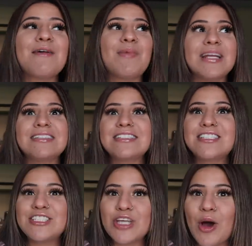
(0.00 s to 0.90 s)
but it's
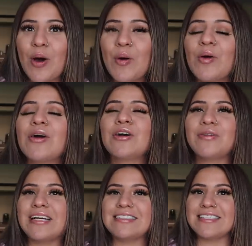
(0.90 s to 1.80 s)
so
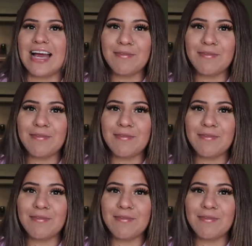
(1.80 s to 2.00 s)
crazy.